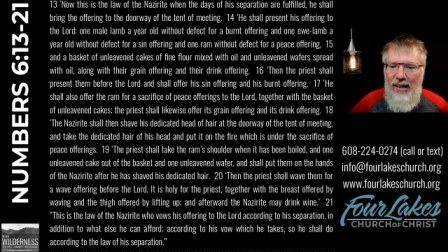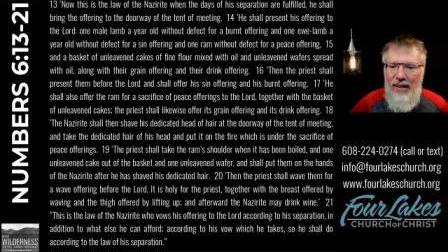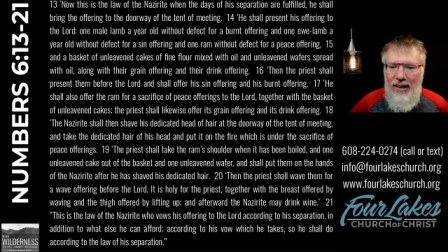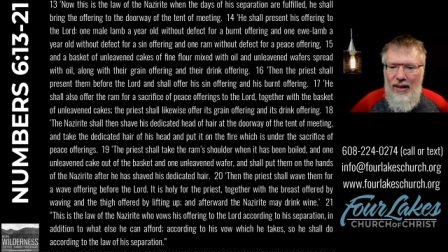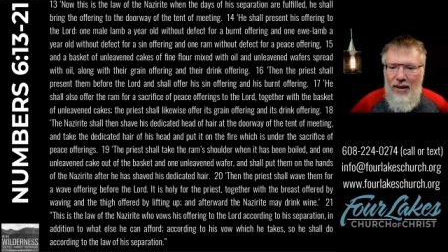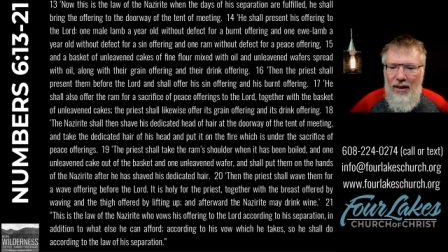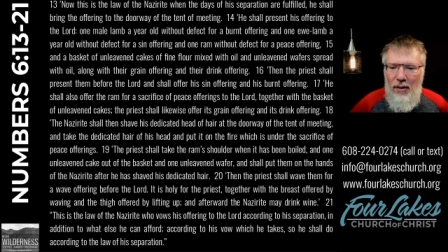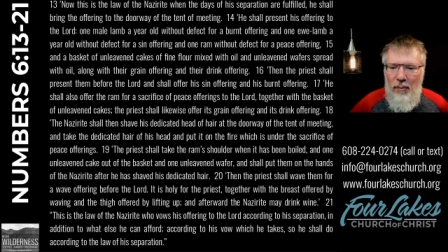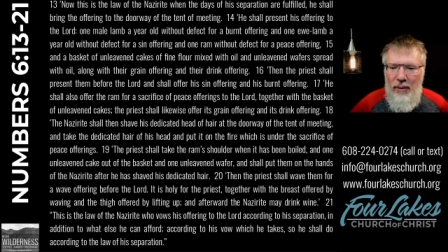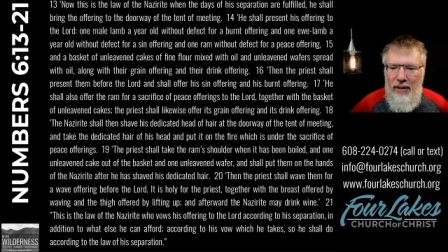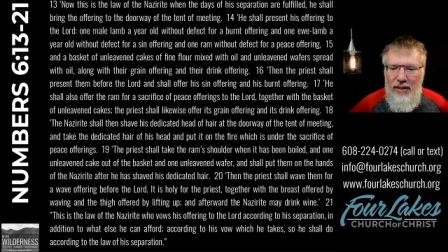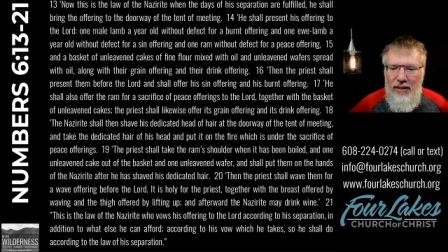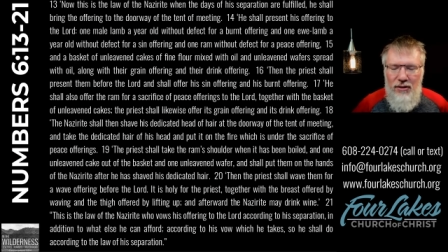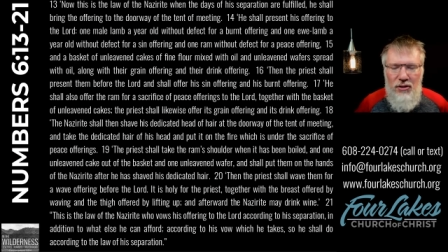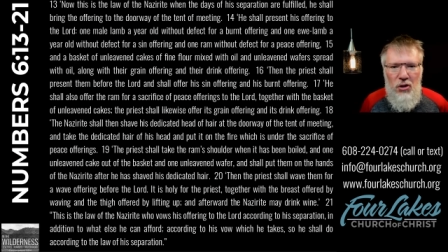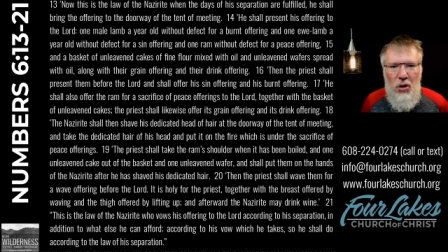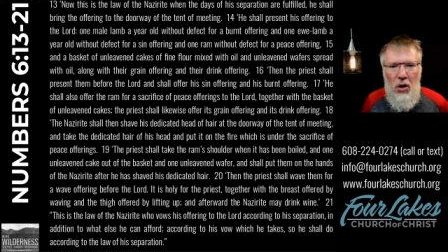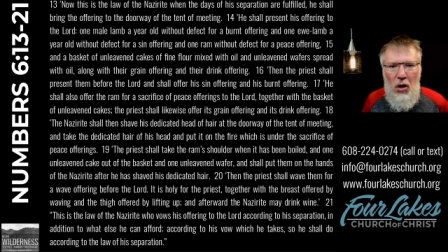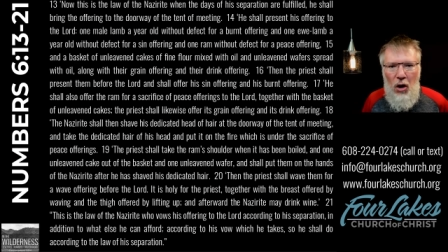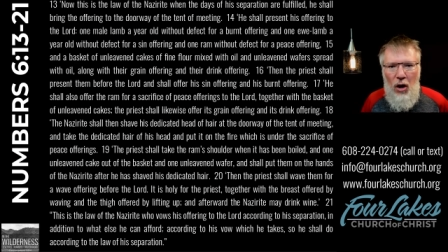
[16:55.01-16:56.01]
Uh, but he has
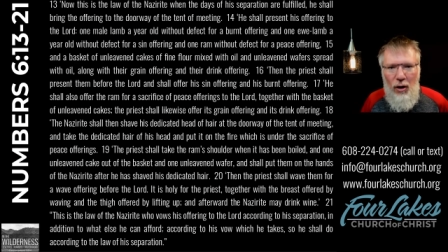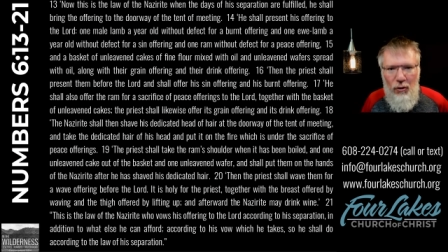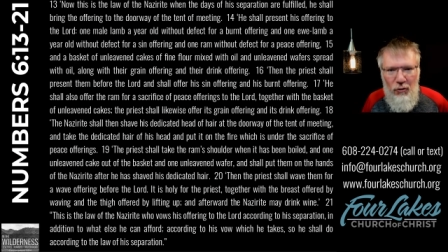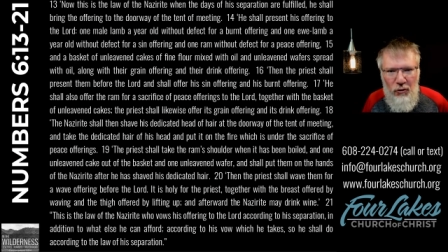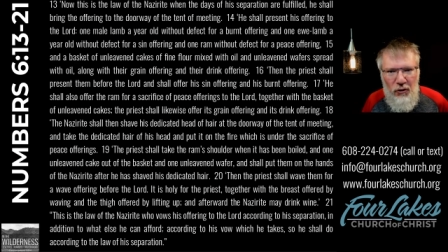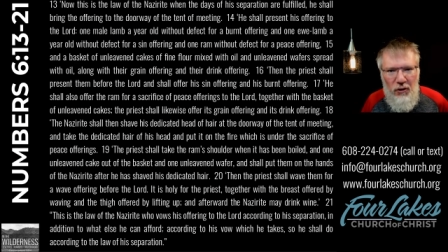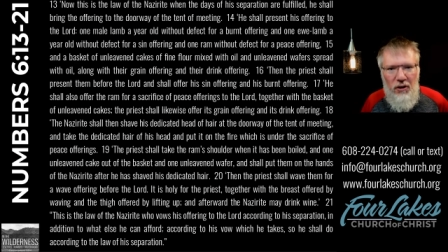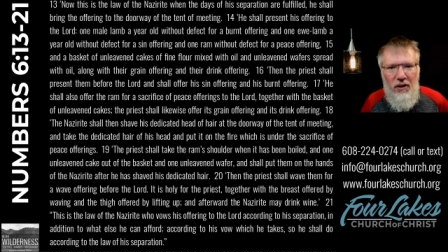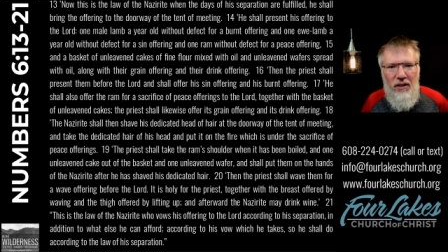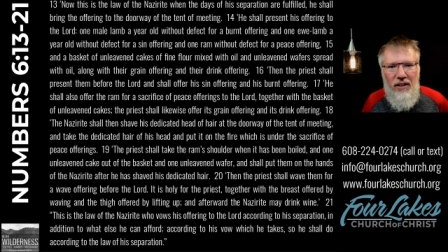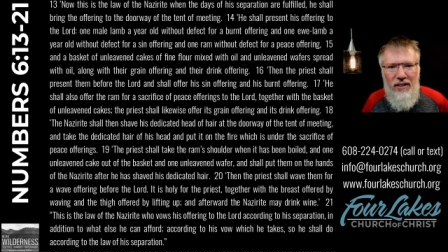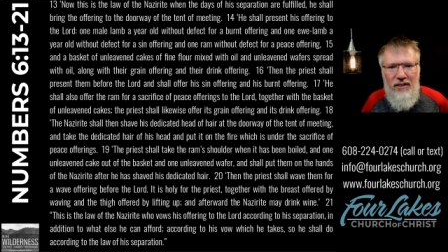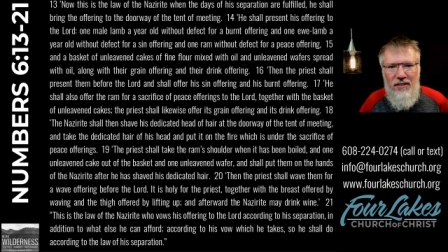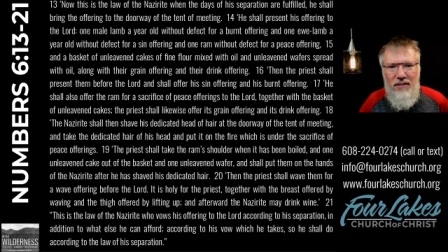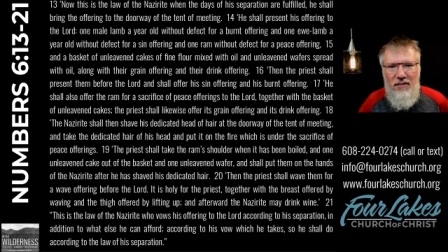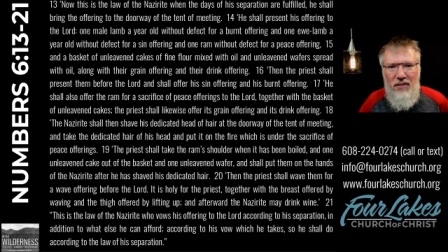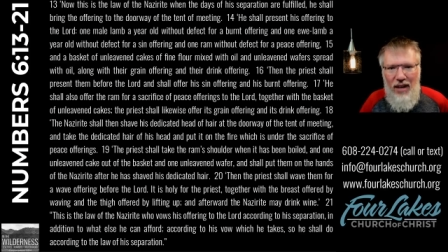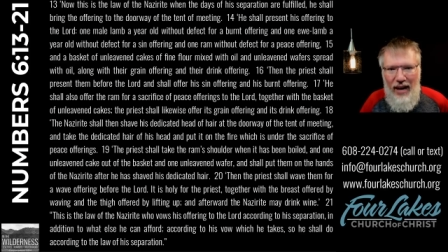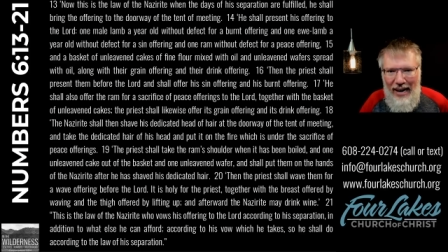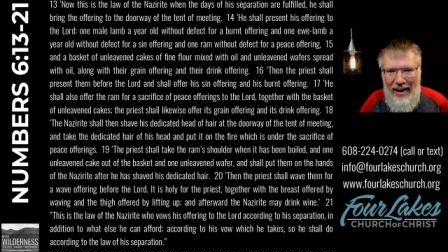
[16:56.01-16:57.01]
to offer
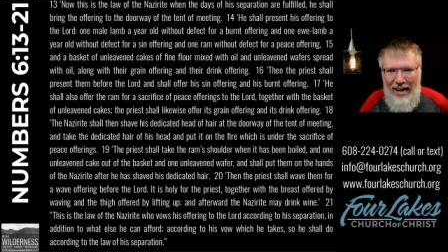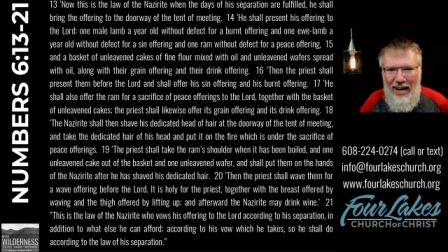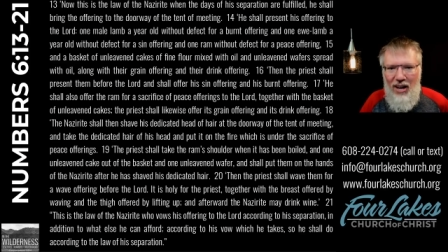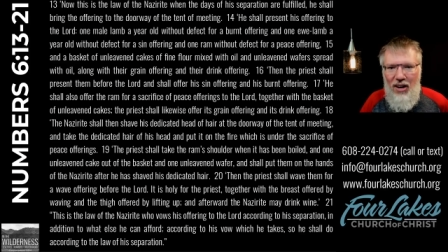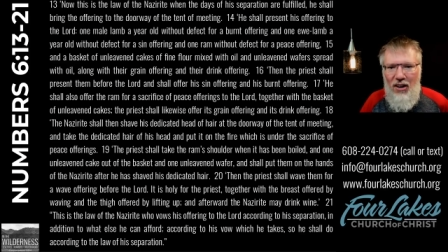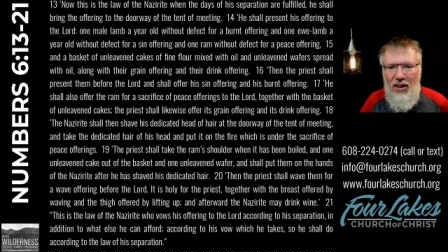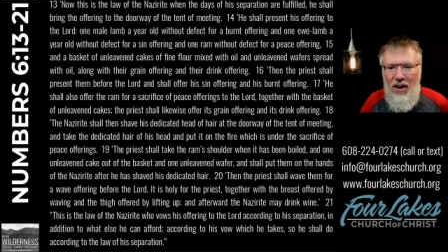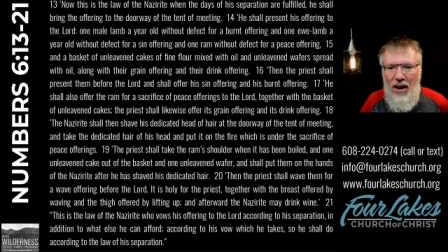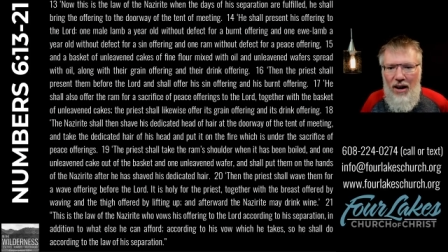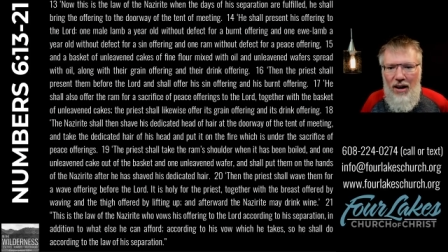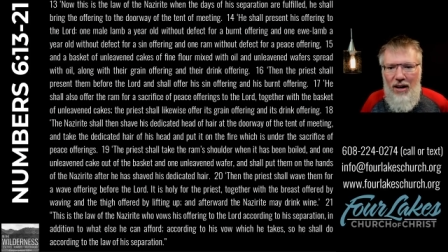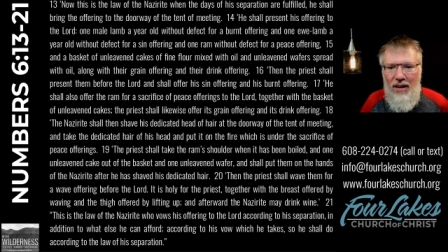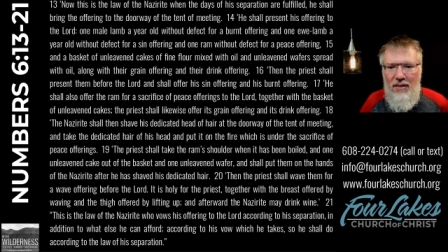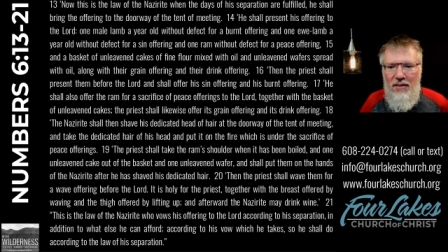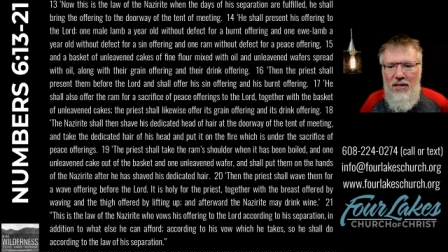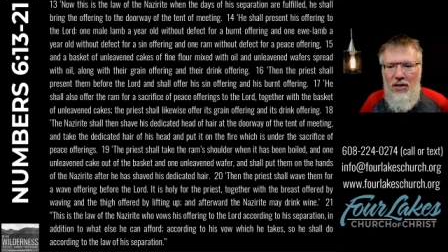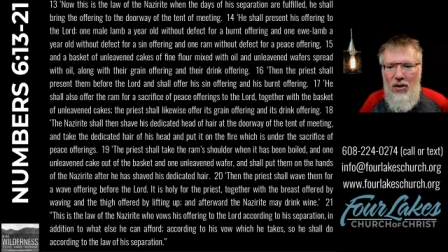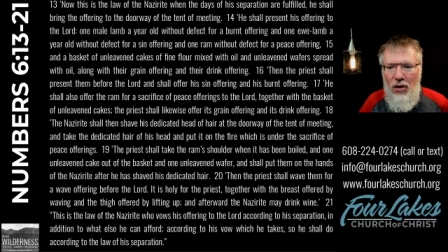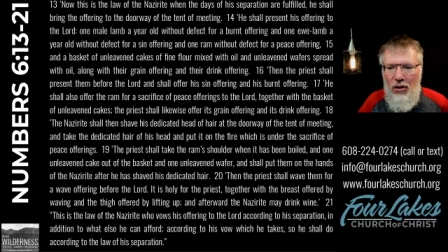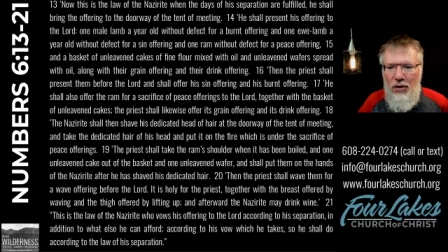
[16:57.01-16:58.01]
his hair on
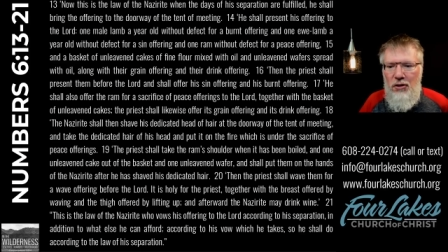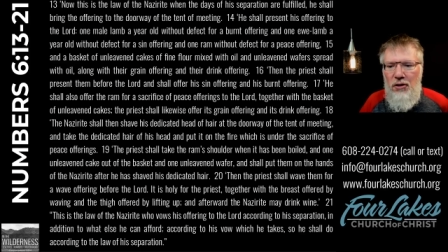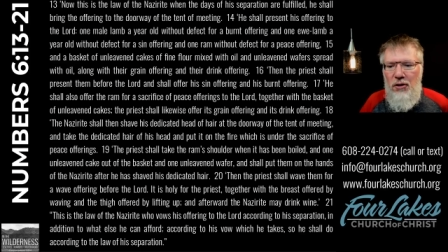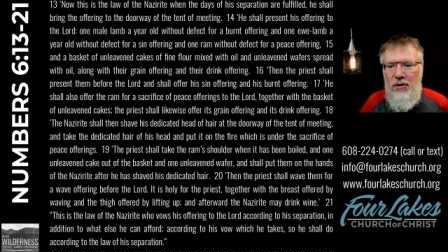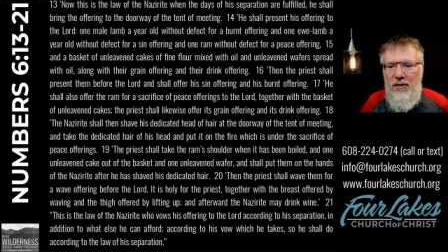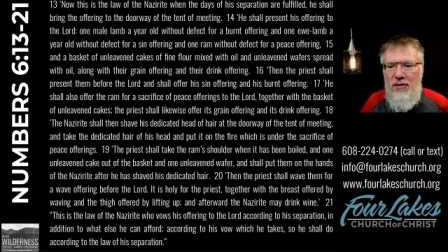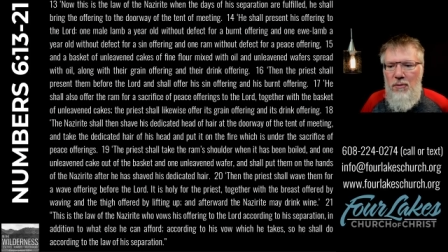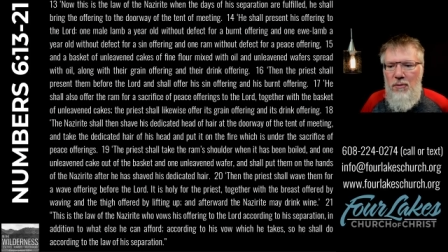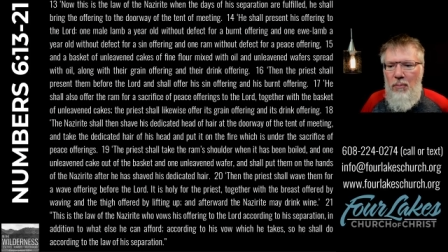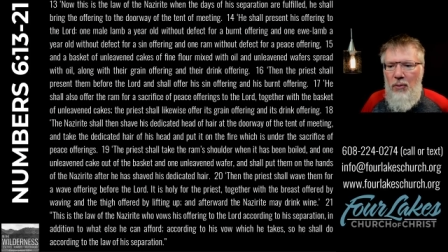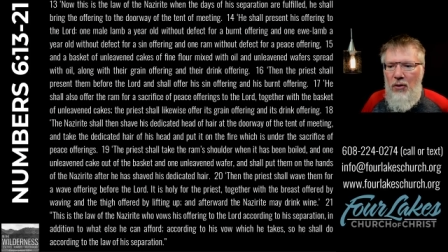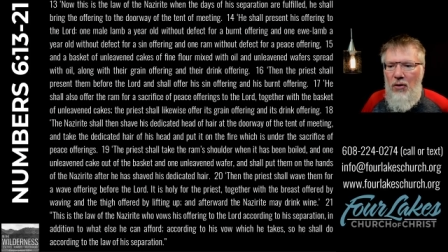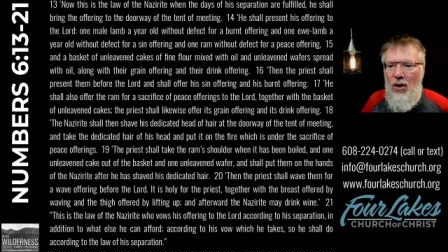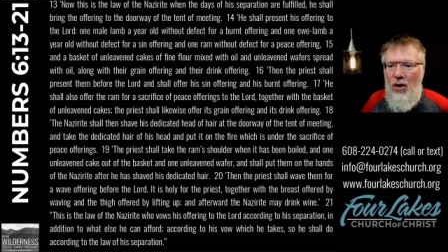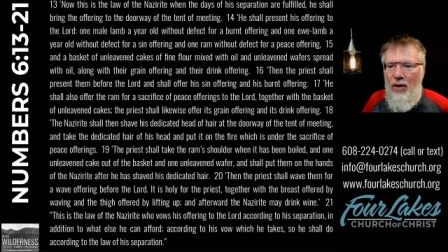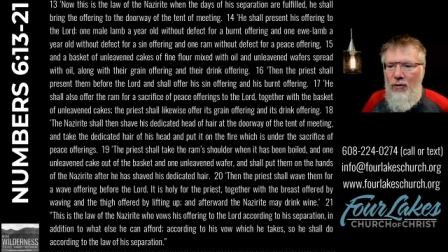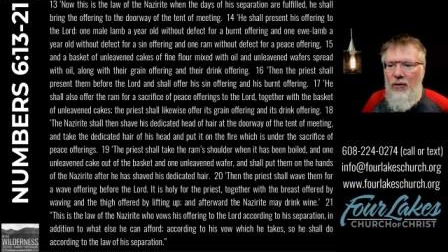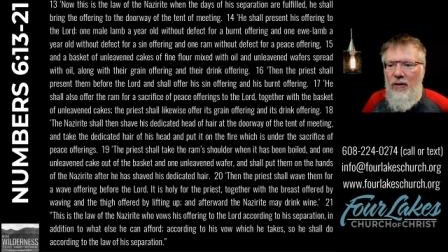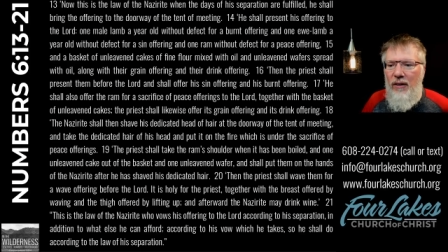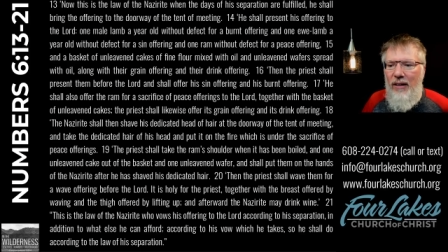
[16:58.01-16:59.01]
the altar as a burnt
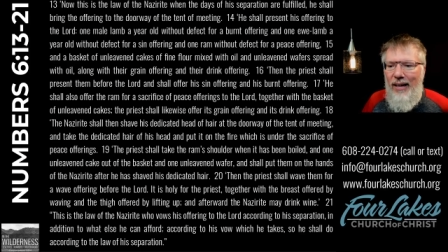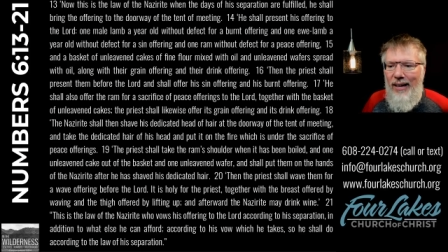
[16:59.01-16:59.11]
offering,